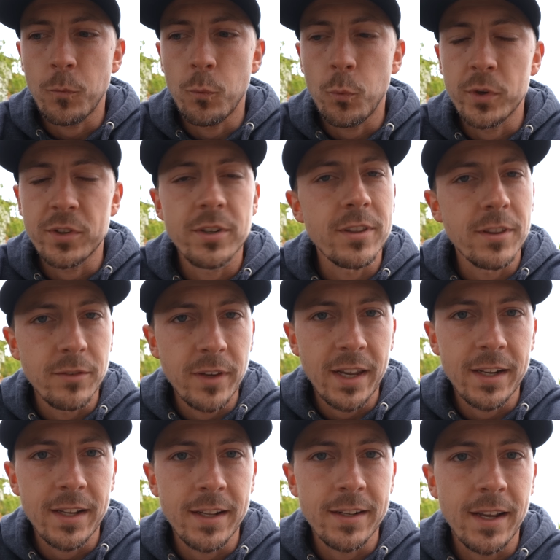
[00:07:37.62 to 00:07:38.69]
We took the
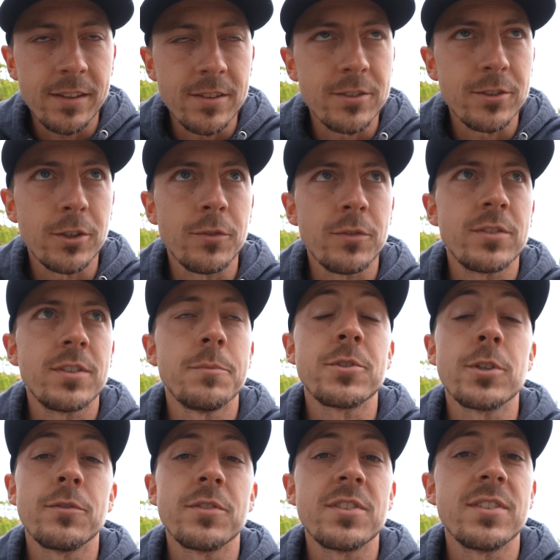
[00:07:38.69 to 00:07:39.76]
van in, had the some
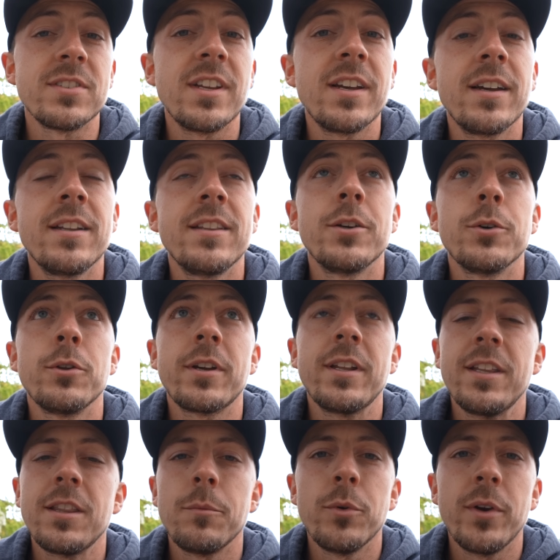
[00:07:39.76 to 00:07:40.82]
services done, and they were looking
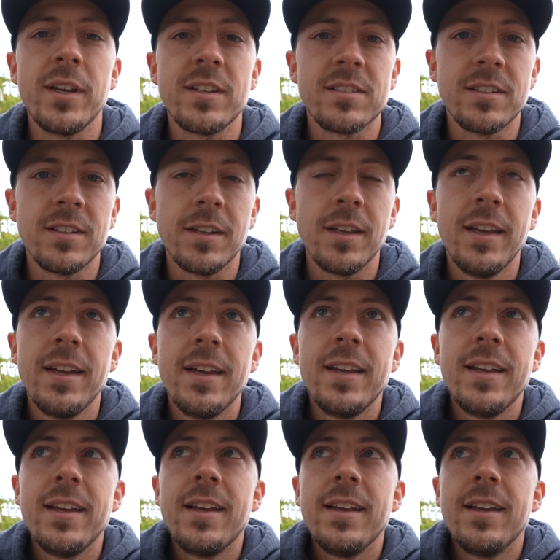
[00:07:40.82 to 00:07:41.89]
at the brakes, and
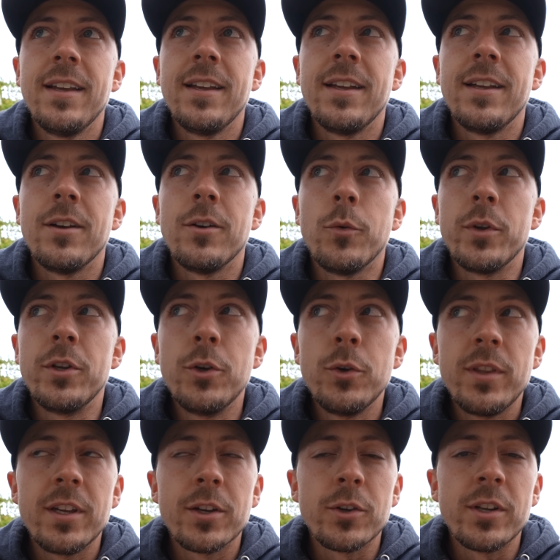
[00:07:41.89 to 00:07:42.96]
we knew
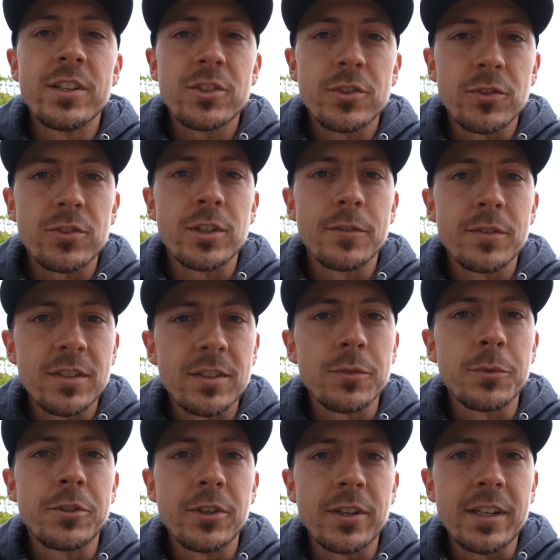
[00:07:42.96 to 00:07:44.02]
the initial services
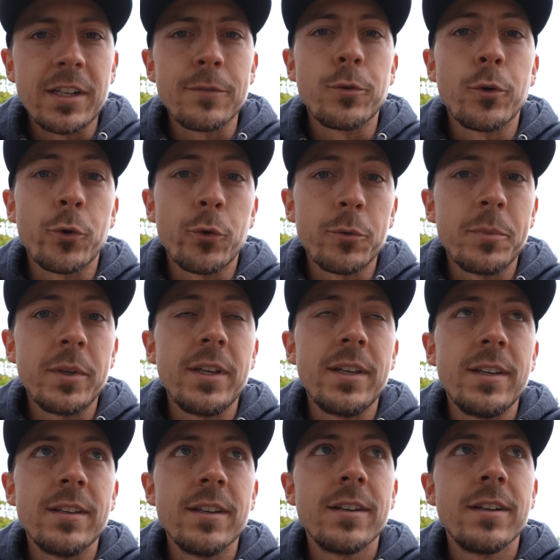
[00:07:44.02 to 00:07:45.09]
we took it in for would
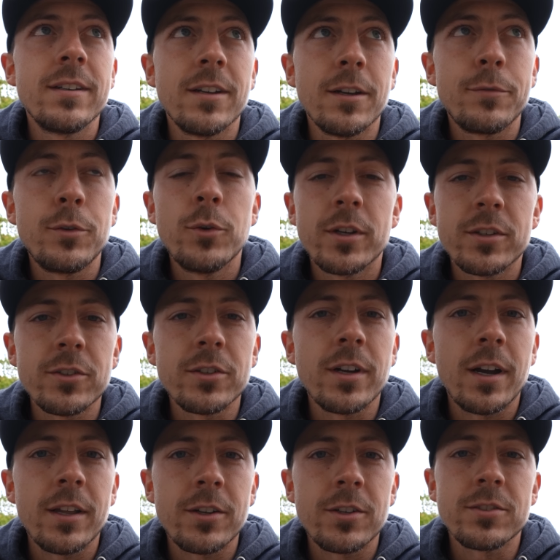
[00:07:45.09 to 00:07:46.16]
be a few
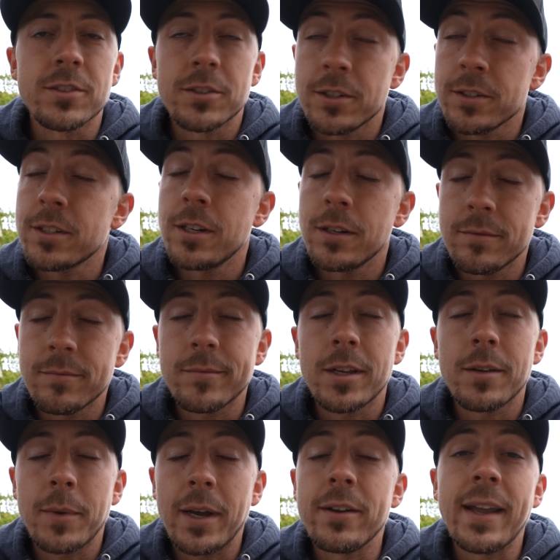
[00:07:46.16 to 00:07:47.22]
$100s, or
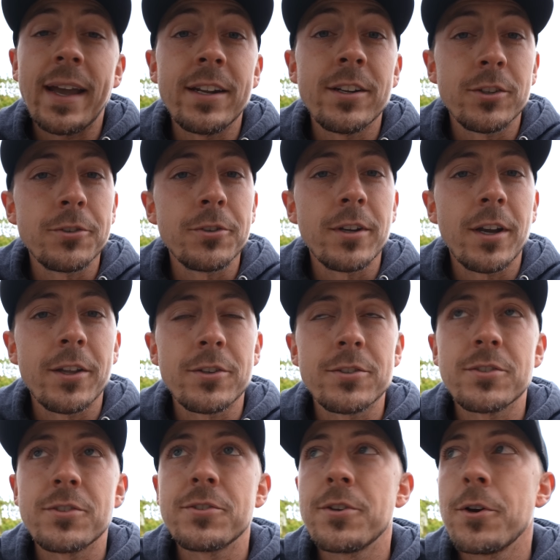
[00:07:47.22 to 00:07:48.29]
about
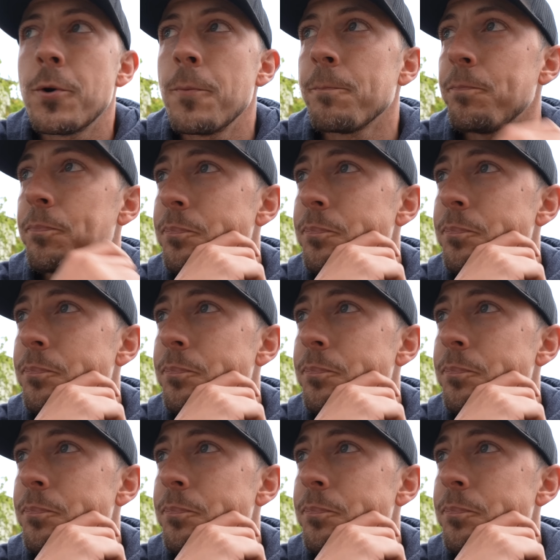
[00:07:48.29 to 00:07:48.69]
$900 or so.